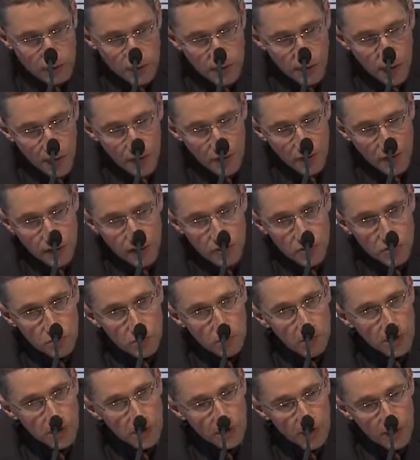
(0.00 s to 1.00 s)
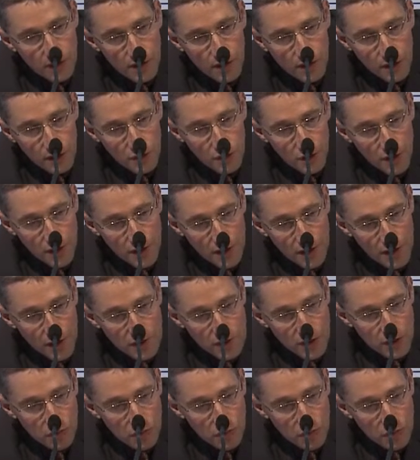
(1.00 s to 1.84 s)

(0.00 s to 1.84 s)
I think it should be quite an easy